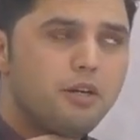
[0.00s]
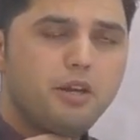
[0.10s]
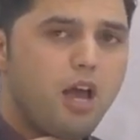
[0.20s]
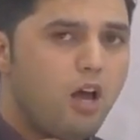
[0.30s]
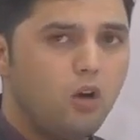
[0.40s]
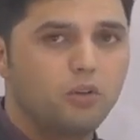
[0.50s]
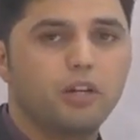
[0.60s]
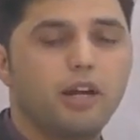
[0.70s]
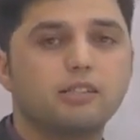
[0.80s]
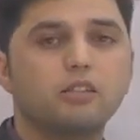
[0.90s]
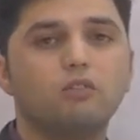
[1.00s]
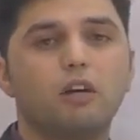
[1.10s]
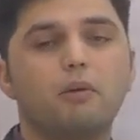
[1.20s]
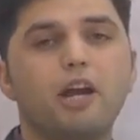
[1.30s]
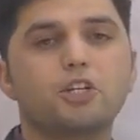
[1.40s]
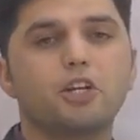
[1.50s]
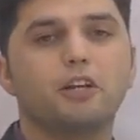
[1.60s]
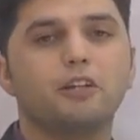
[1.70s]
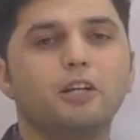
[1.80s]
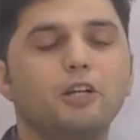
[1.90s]
No, there is no
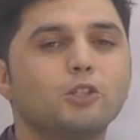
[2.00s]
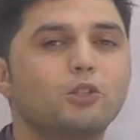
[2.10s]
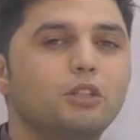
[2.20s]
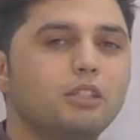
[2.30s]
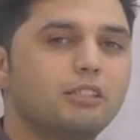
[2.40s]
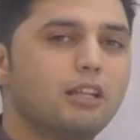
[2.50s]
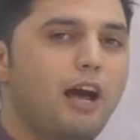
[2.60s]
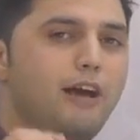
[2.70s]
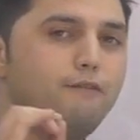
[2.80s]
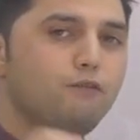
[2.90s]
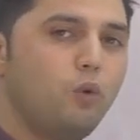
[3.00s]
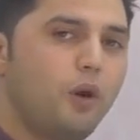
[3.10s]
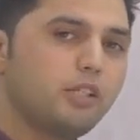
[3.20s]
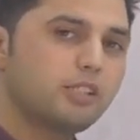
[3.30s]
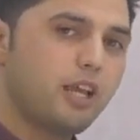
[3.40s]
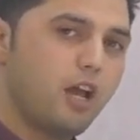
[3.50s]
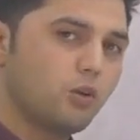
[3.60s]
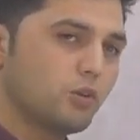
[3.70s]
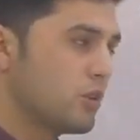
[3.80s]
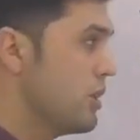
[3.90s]
vibration. So this is unvoiced
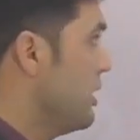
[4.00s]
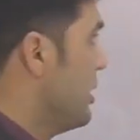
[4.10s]
sound.